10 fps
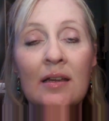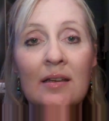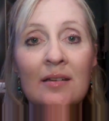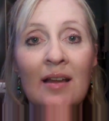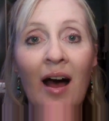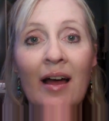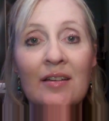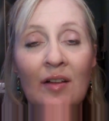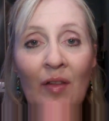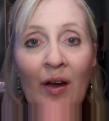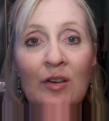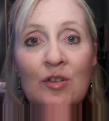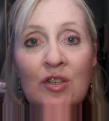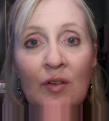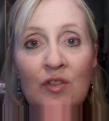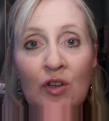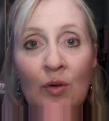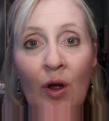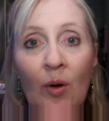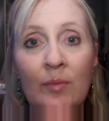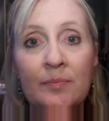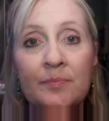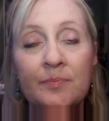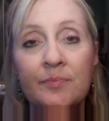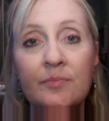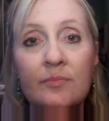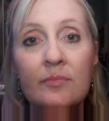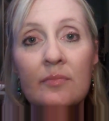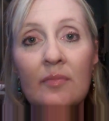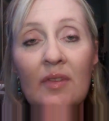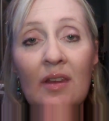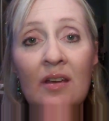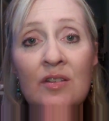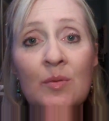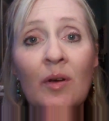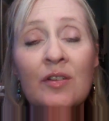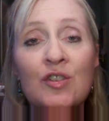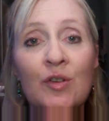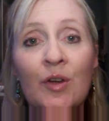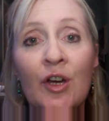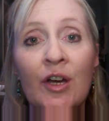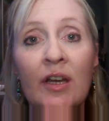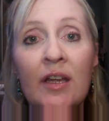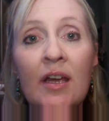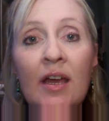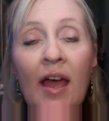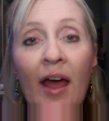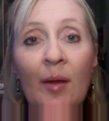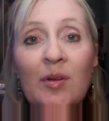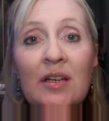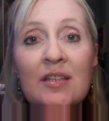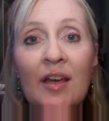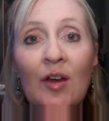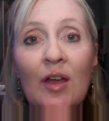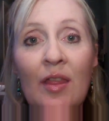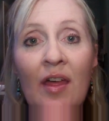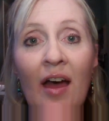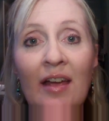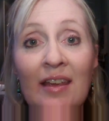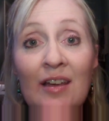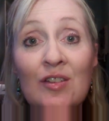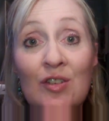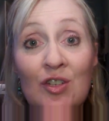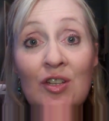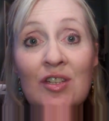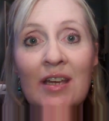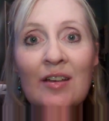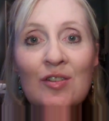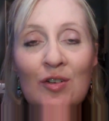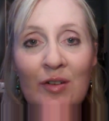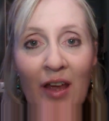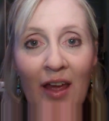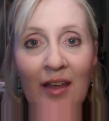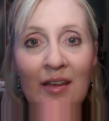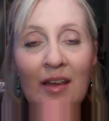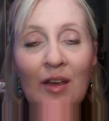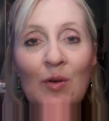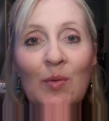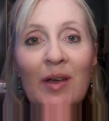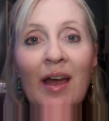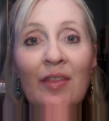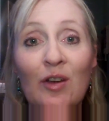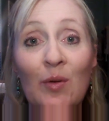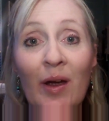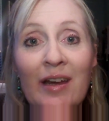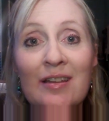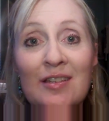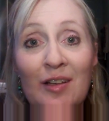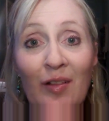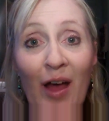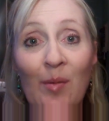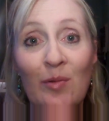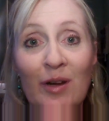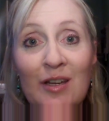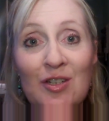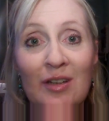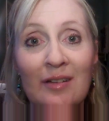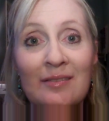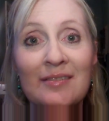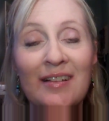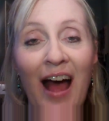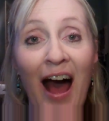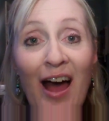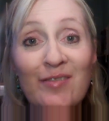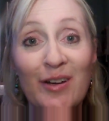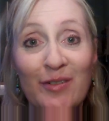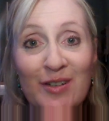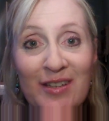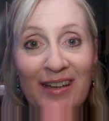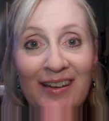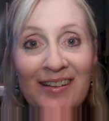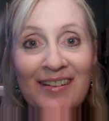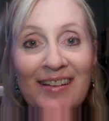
not allowing yourself to grow as well as you could. And I'm going to tell you that yes, just yesterday we had the greatest collaboration I've ever seen